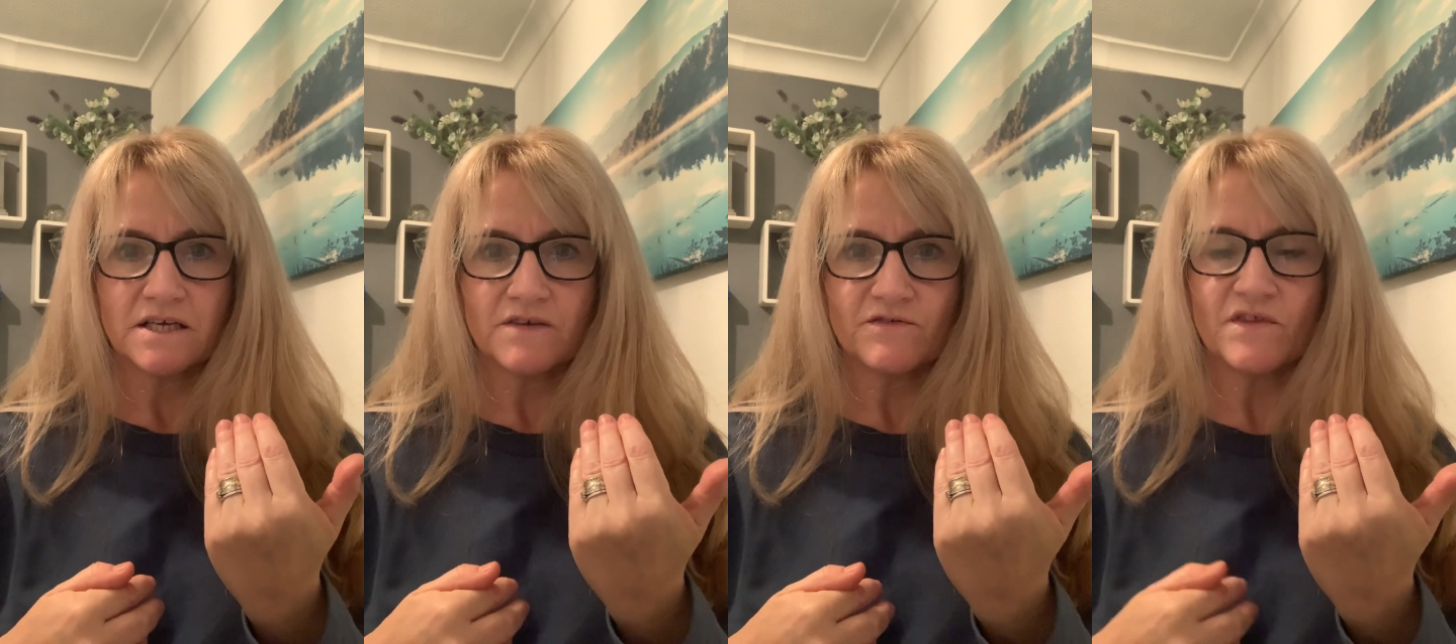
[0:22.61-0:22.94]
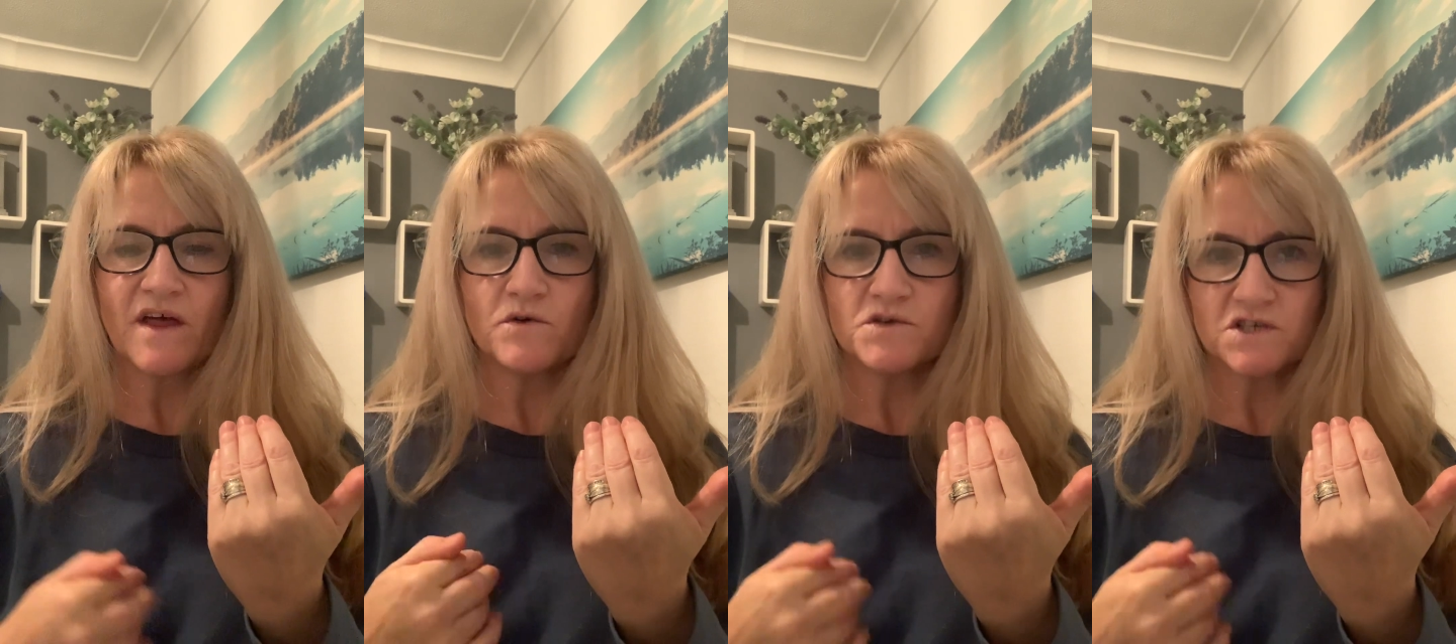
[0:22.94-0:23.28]
for
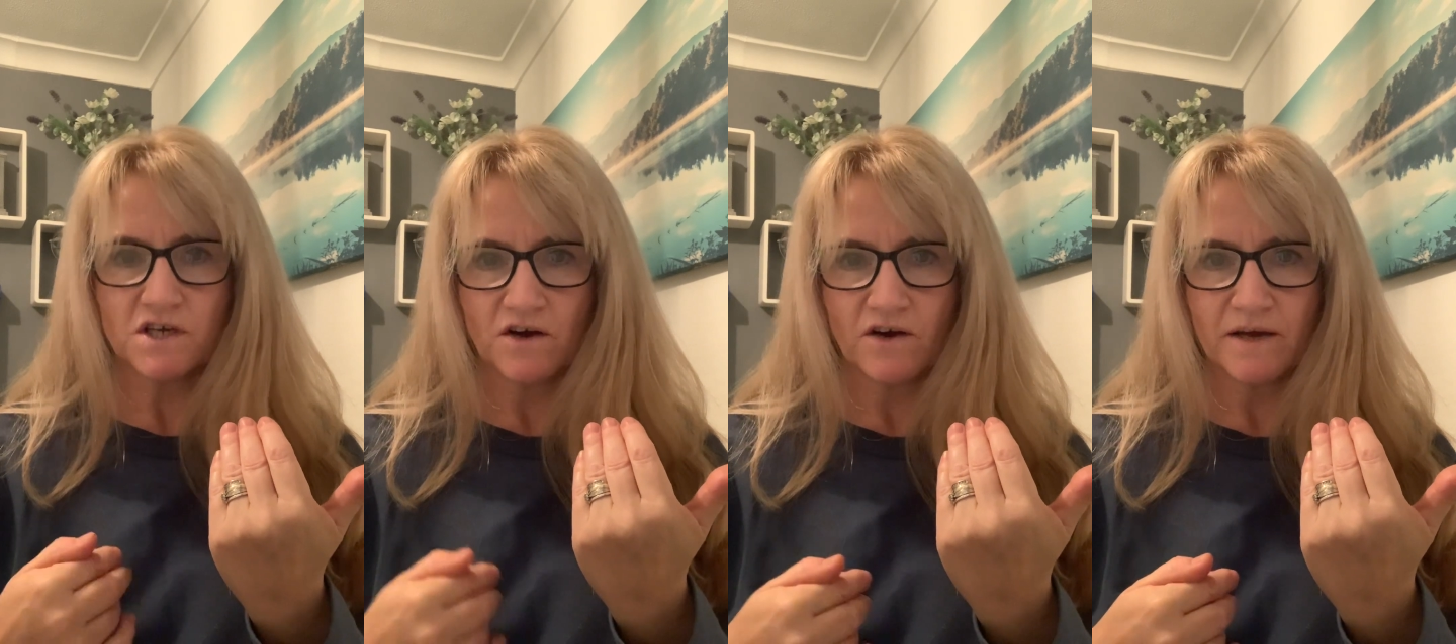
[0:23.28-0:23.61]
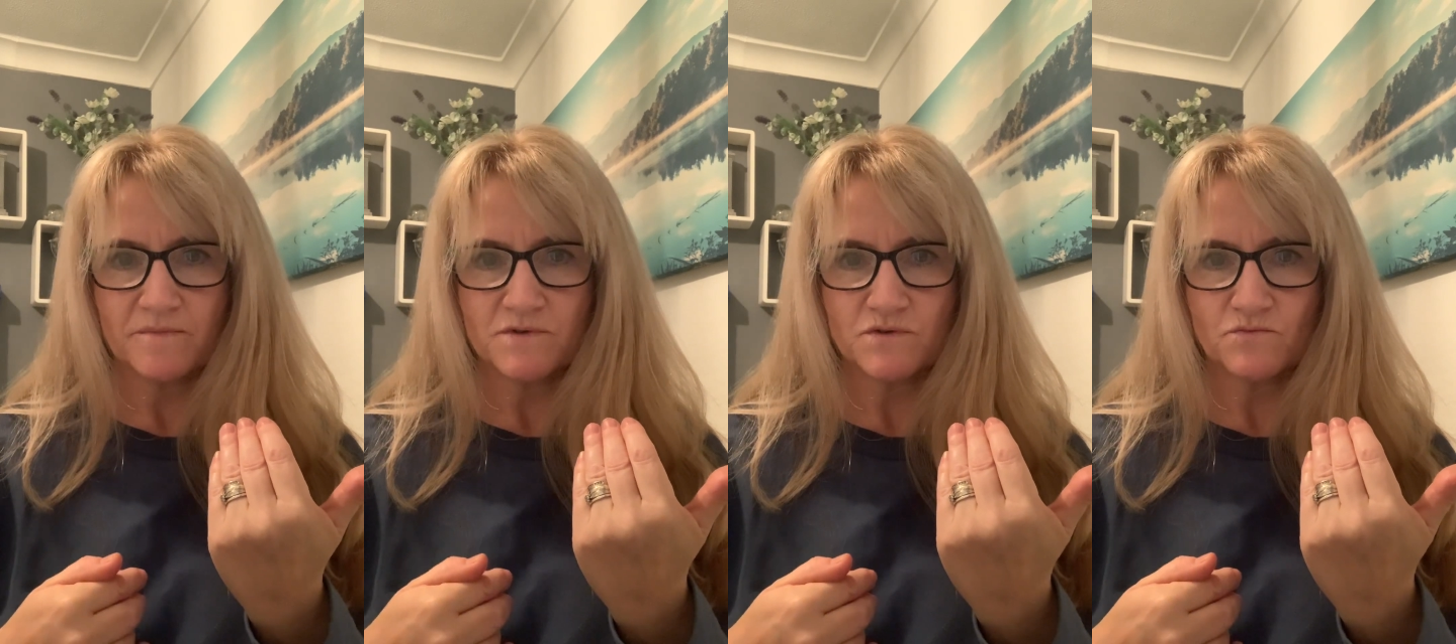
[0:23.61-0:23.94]
those
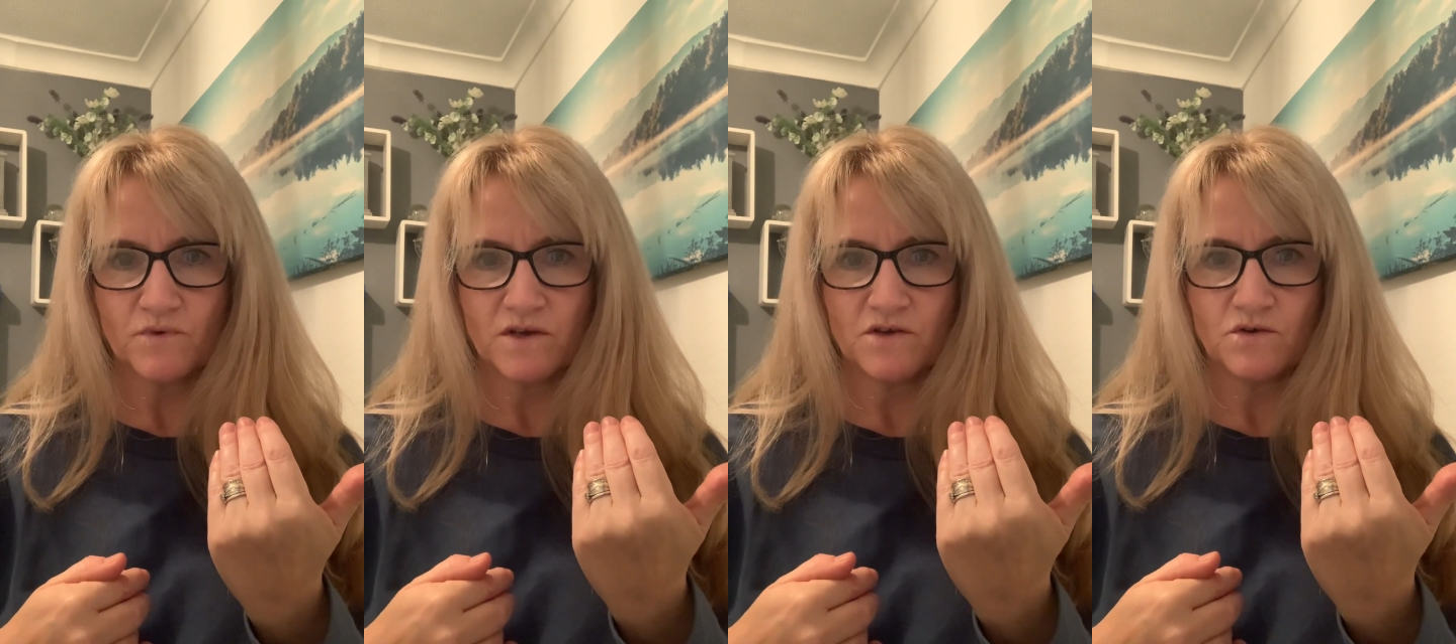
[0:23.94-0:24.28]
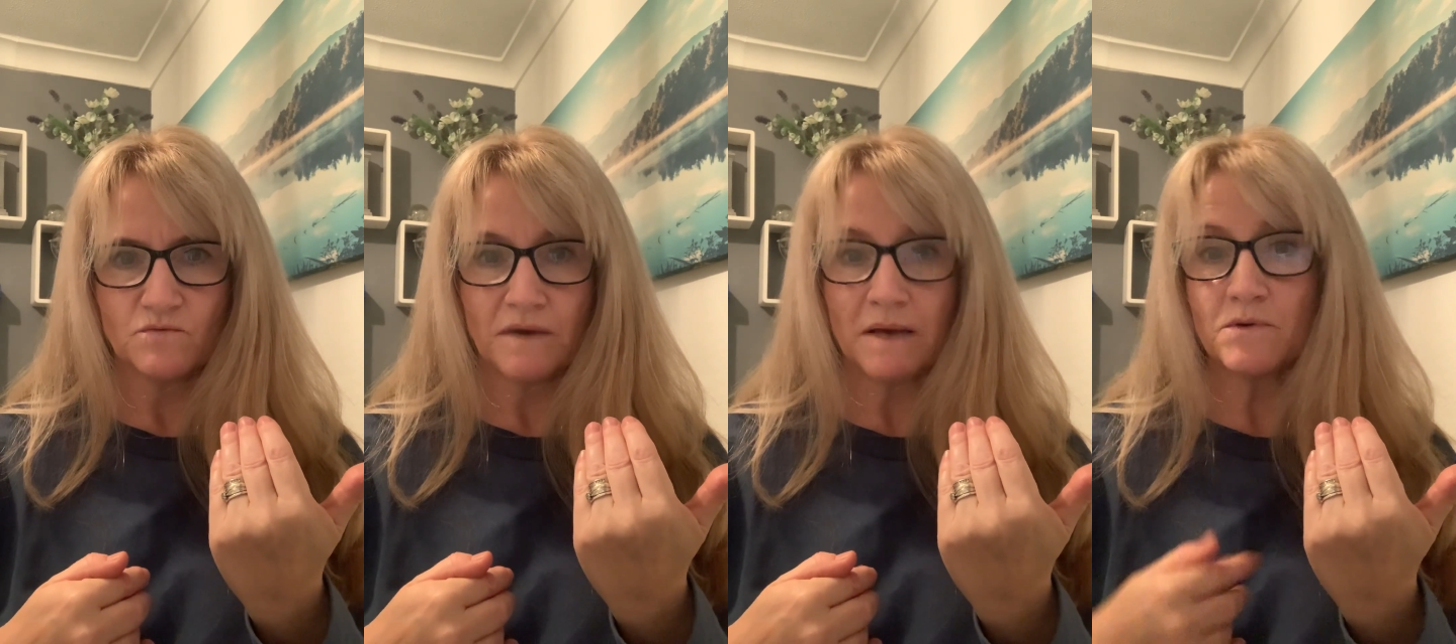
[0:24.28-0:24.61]
times when you
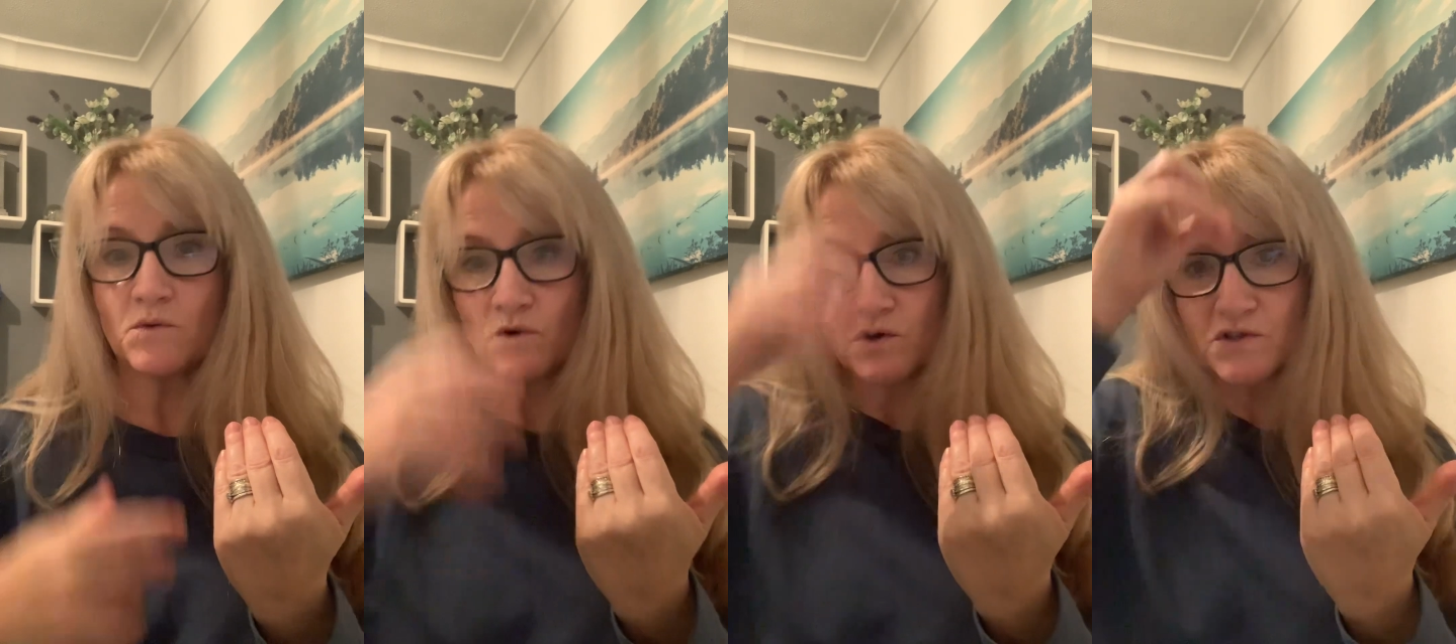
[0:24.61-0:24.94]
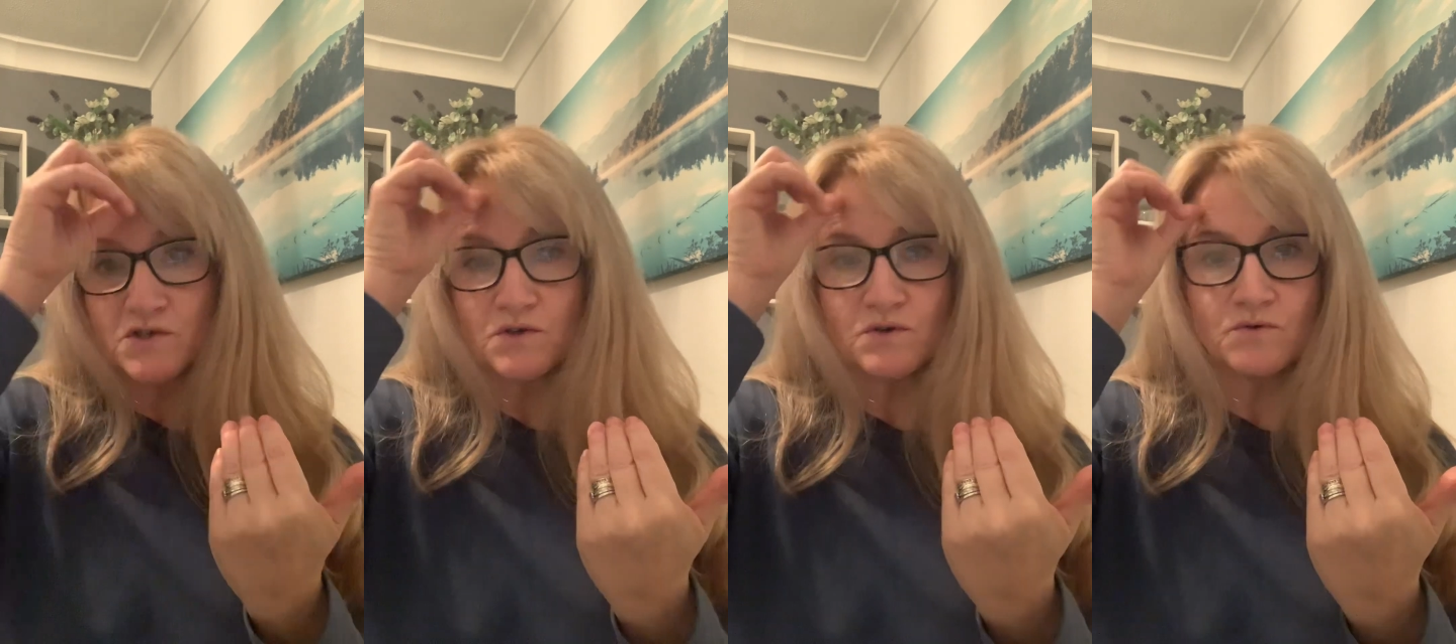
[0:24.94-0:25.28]
maybe want to
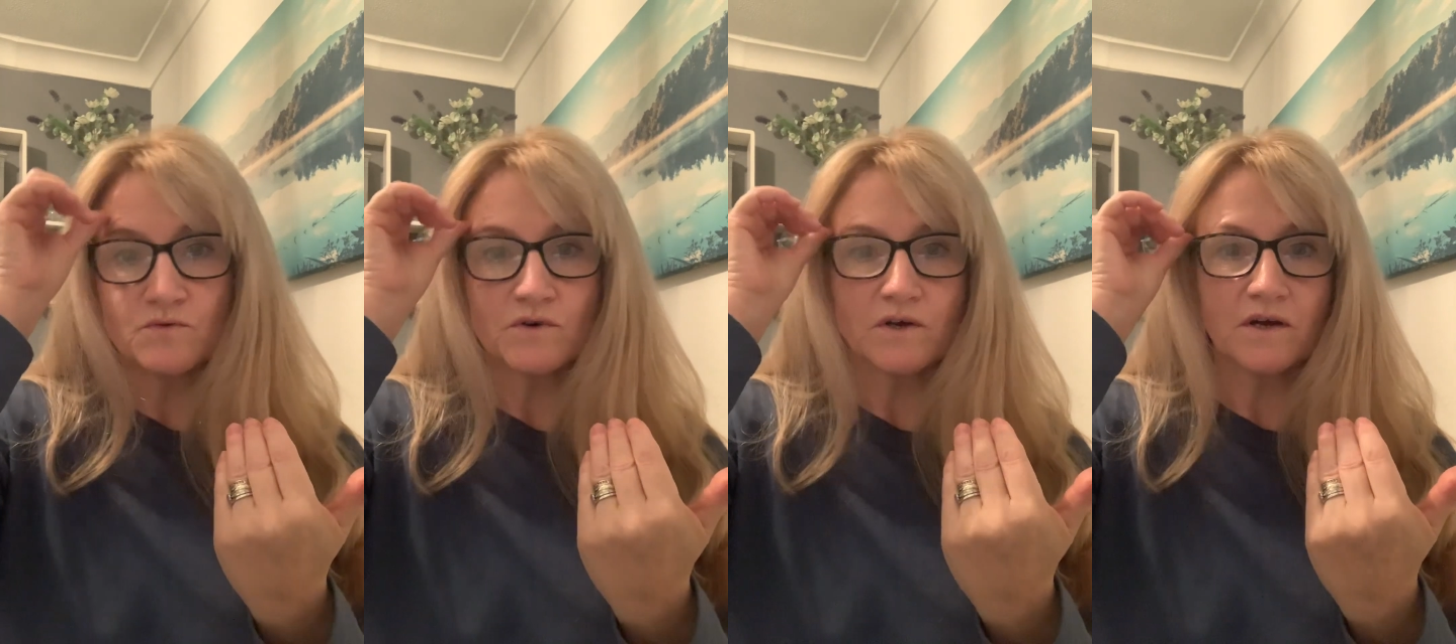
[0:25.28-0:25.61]
do